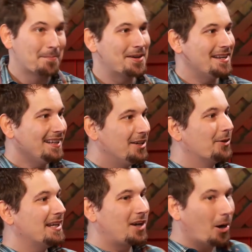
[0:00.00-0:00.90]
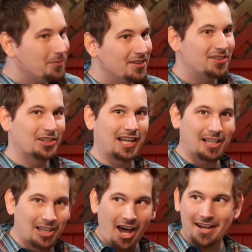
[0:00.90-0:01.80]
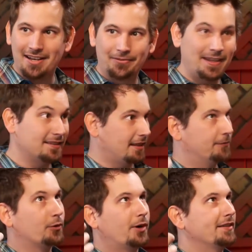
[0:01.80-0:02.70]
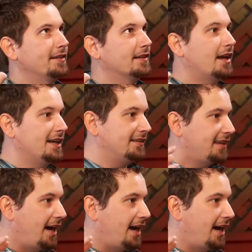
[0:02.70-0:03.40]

But it, you know, it comes into like a lot of different things, like fluorescent lights,